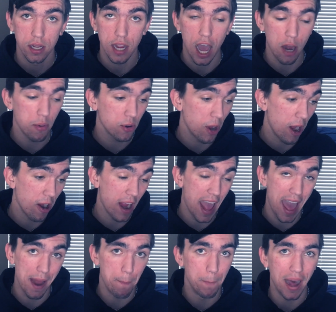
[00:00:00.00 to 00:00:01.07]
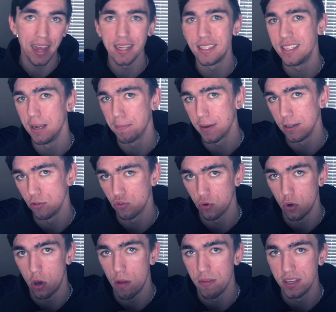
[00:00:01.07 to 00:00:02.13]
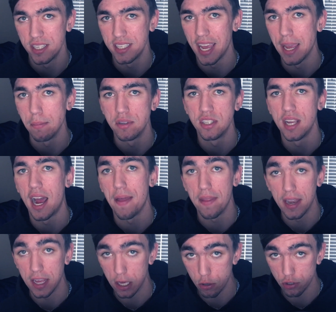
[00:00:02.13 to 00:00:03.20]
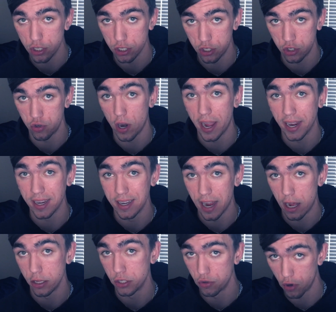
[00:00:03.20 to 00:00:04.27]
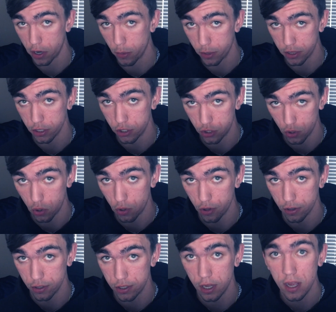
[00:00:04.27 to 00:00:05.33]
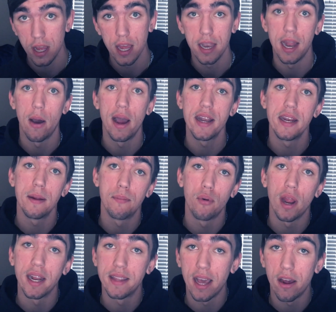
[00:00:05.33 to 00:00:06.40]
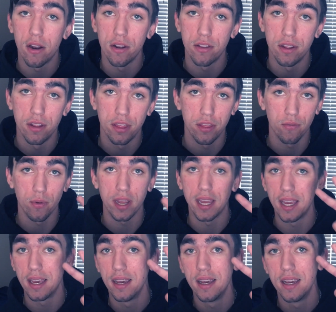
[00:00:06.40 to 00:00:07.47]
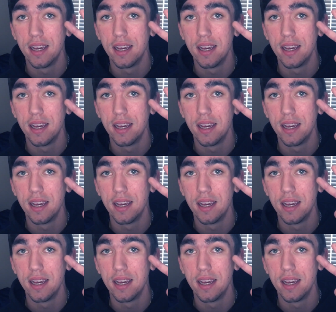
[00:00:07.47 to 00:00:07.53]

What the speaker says: Conor McGregor had bicep control on the same side that he used to strike Donald Cerrone with the shoulders. Now, I did a breakdown on the 3